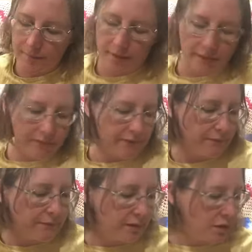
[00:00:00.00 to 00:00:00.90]
but if,
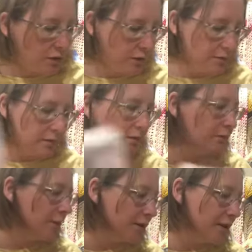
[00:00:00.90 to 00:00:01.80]
you know,
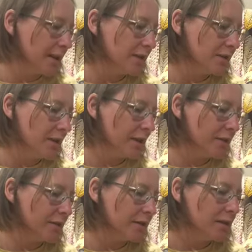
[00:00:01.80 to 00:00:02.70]
if I don't get to
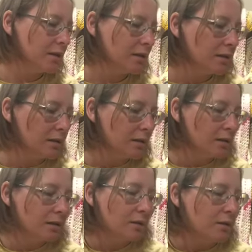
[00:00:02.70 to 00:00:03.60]
those
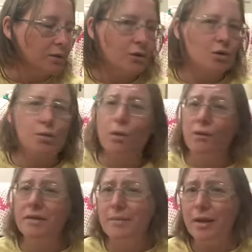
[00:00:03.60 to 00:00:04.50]

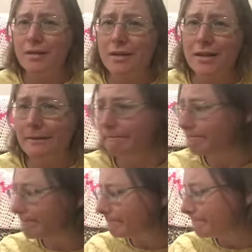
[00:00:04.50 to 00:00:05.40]
12 spots
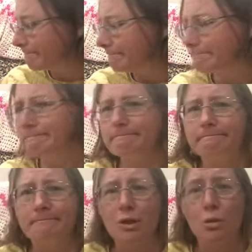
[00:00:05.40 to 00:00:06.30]

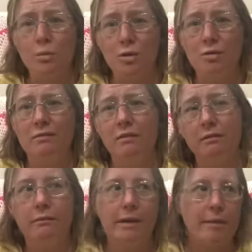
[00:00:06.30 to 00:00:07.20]
or more,
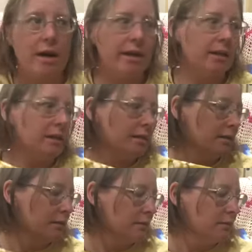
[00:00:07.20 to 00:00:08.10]
we might,
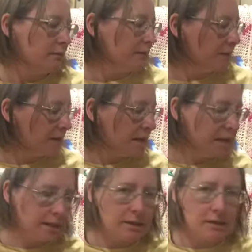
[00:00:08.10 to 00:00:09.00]
15,